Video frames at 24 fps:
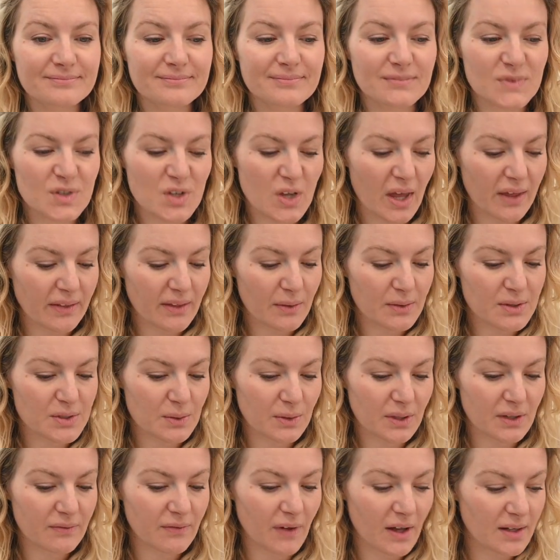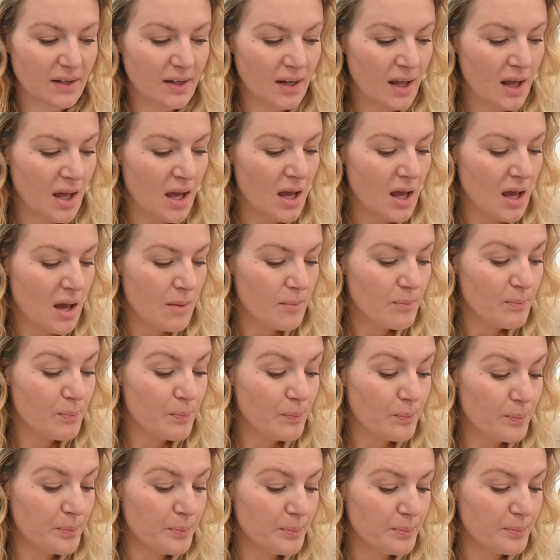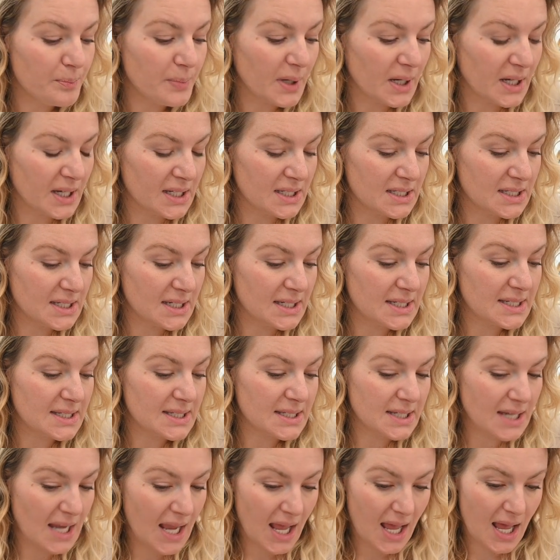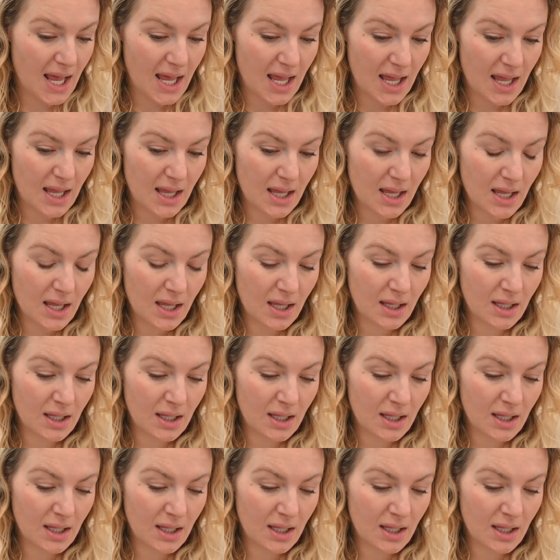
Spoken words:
so yeah, that was really fun. But today,